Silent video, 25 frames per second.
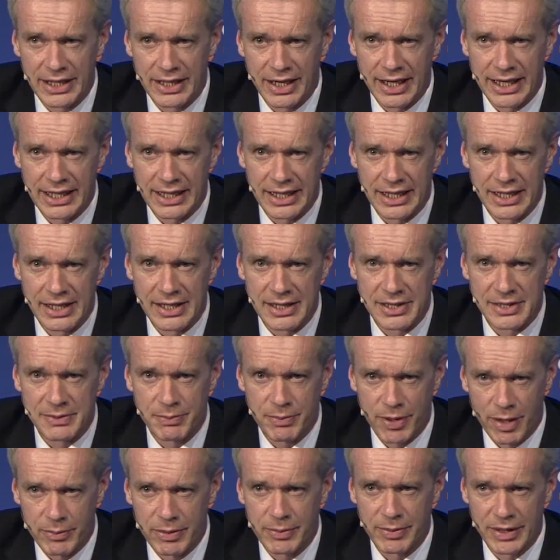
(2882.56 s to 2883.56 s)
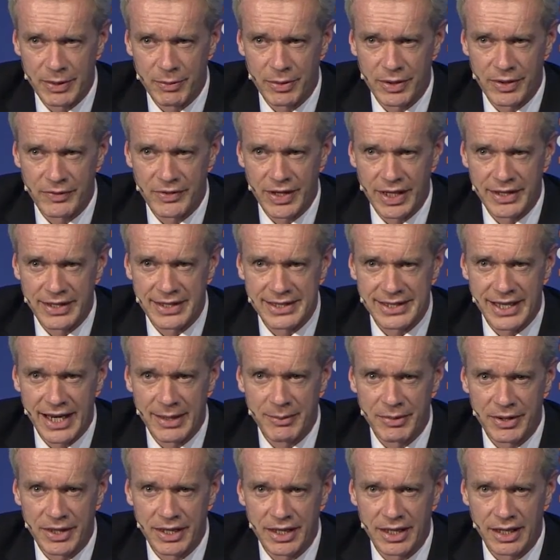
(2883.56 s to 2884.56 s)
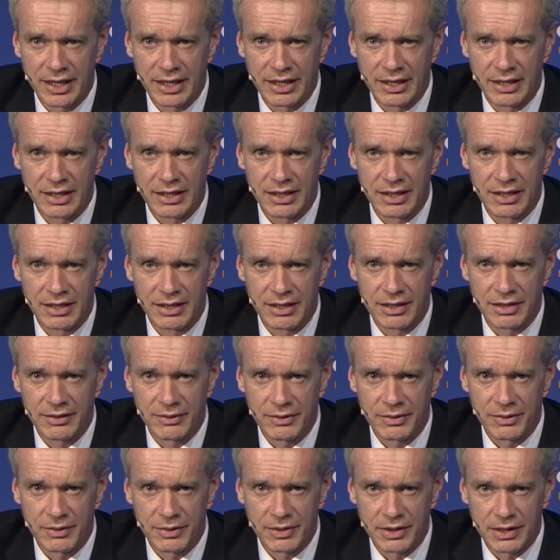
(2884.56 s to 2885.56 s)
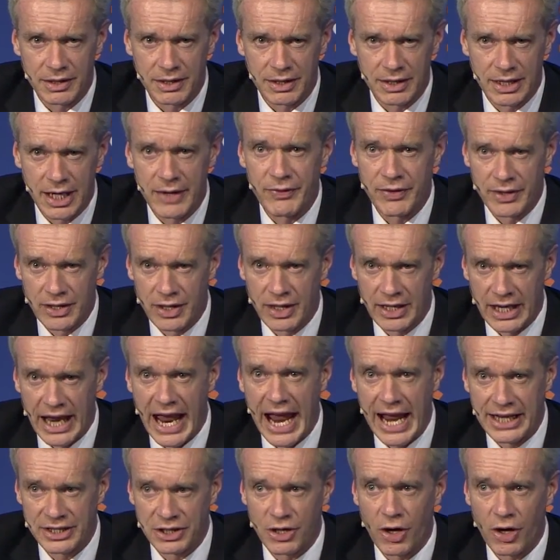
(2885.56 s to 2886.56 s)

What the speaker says: like his probably would have done the same thing, given that it had